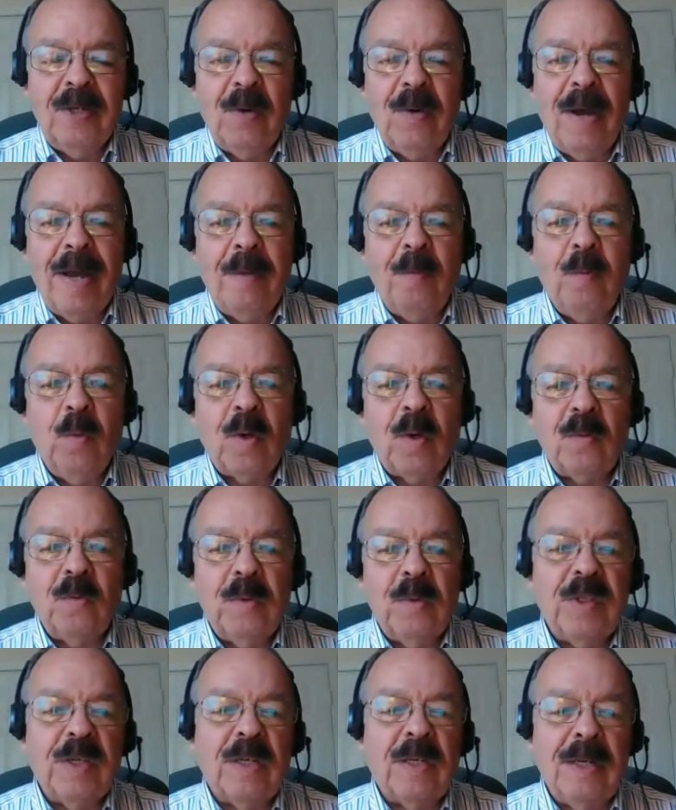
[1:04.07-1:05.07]
know, I worked
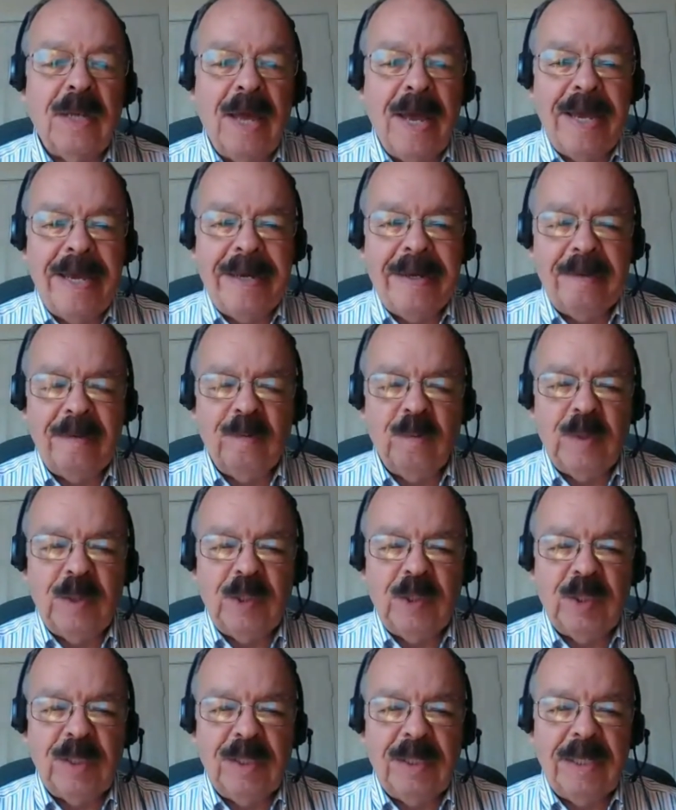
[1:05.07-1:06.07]
with a client
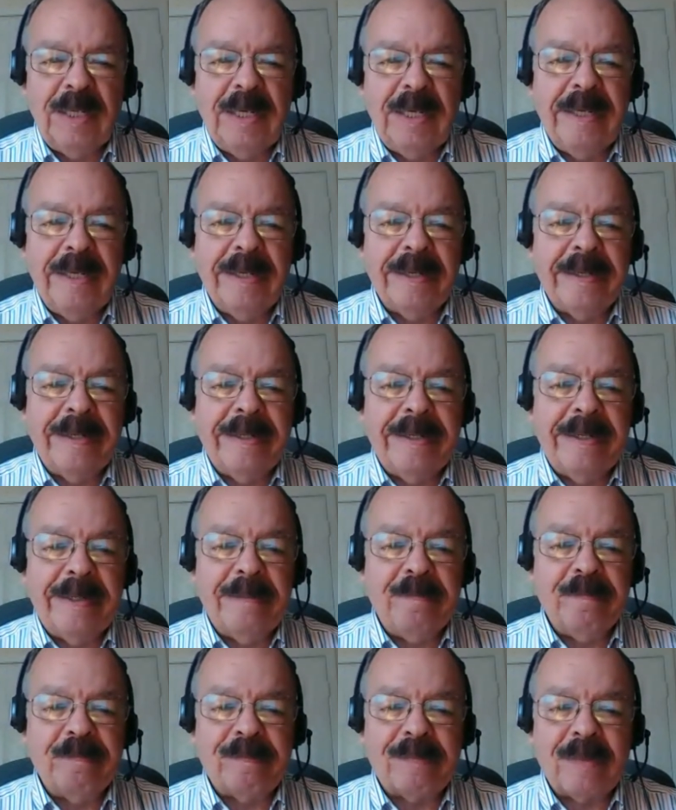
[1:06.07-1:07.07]
recently
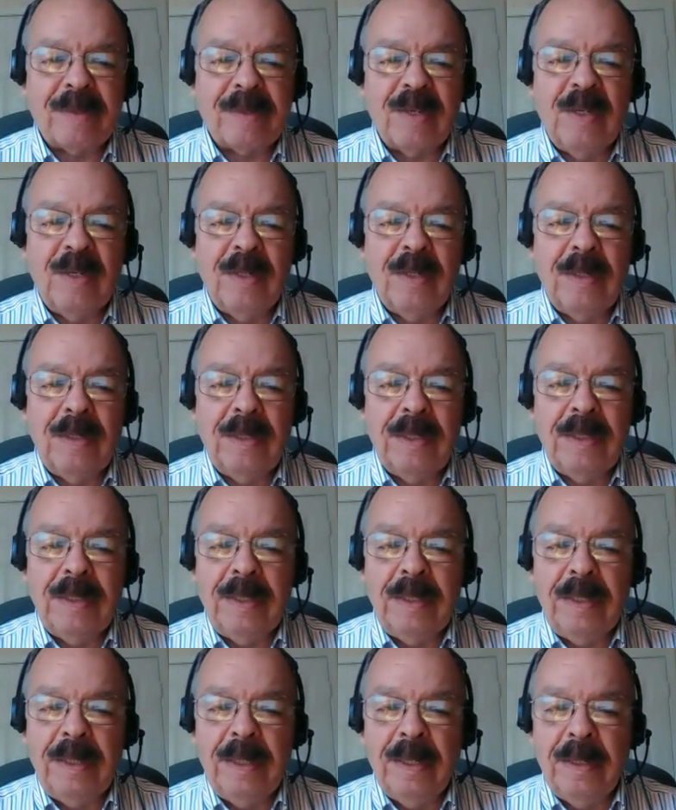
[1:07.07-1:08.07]
um, in
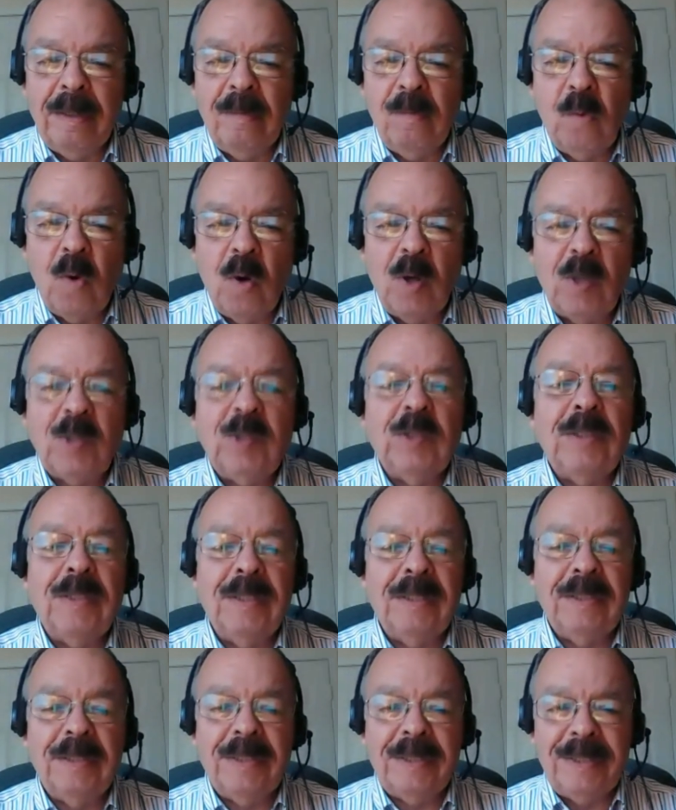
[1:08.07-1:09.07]
the uh,
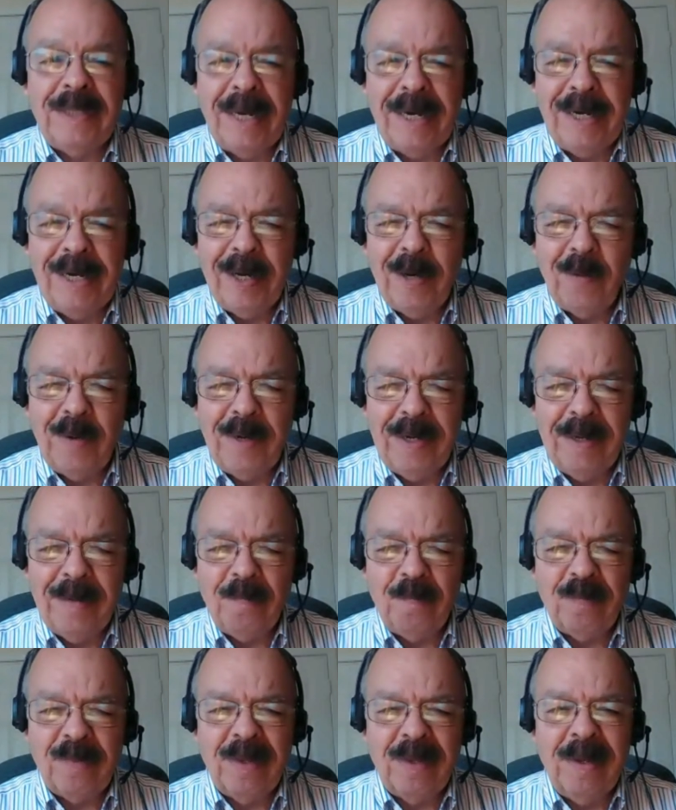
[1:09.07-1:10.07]
Washington state area,
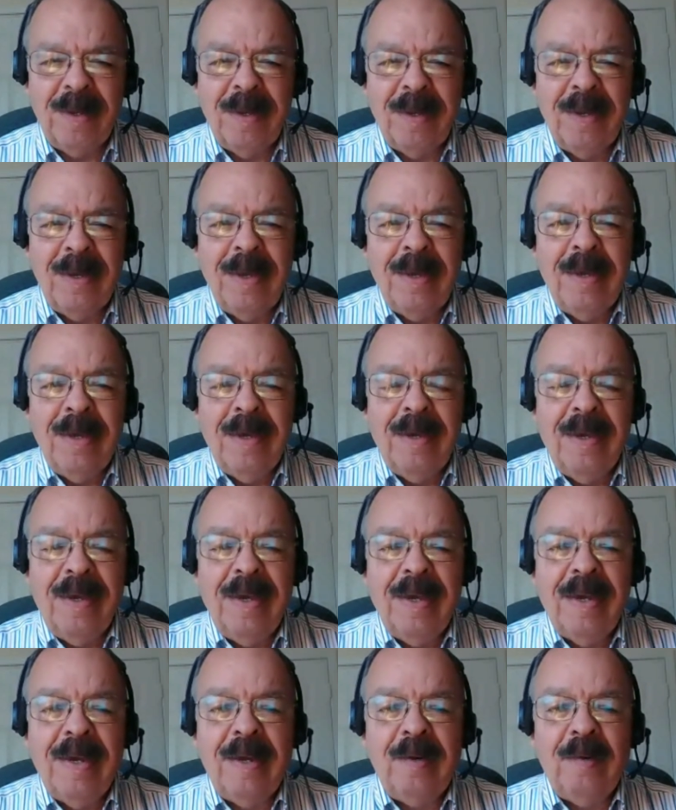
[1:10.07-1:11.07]

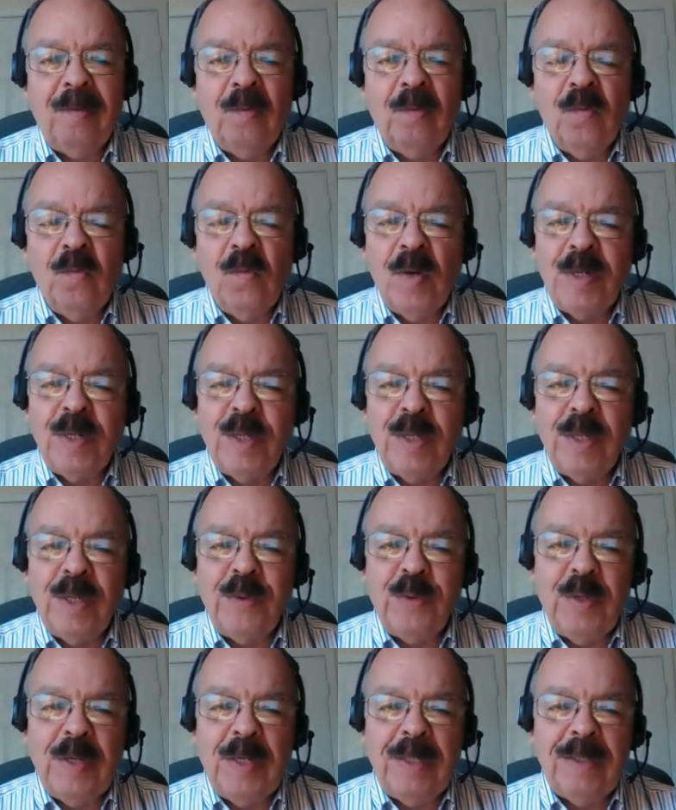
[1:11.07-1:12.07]
and one of the
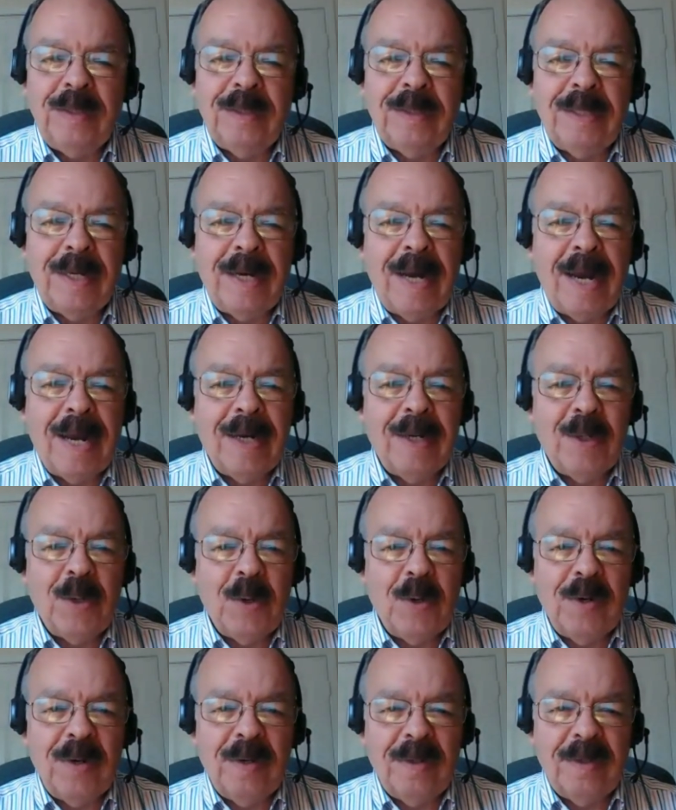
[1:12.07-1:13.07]
things that I
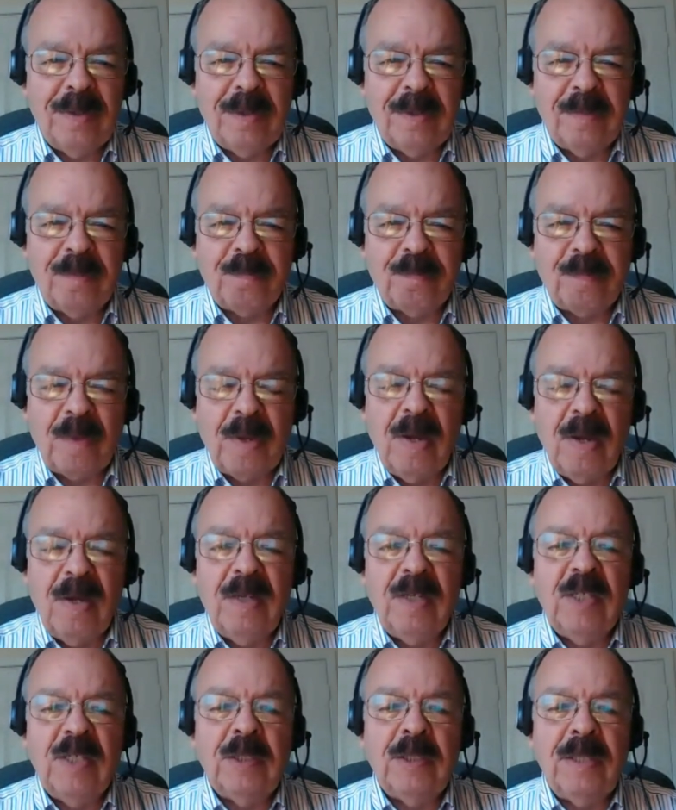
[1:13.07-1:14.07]
learned
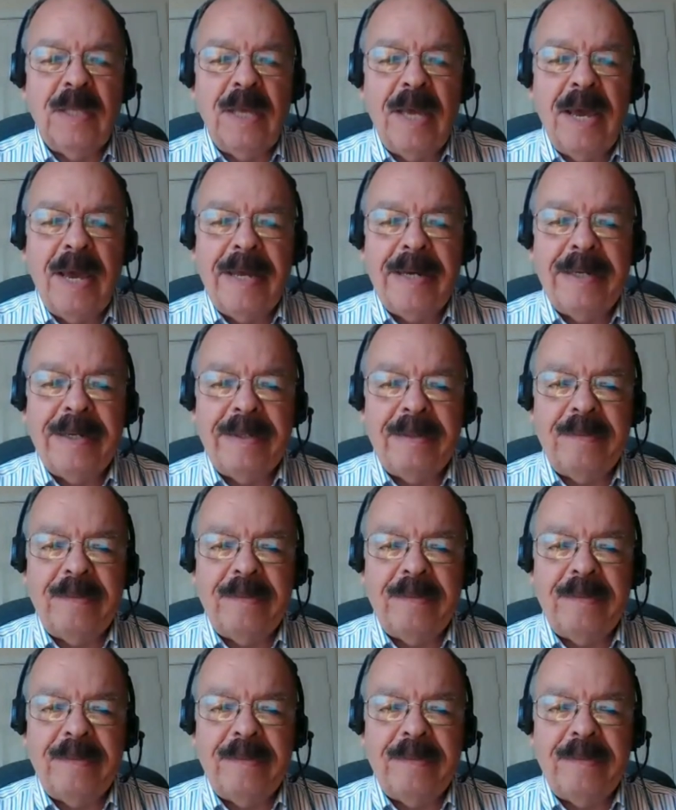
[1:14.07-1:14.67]
is that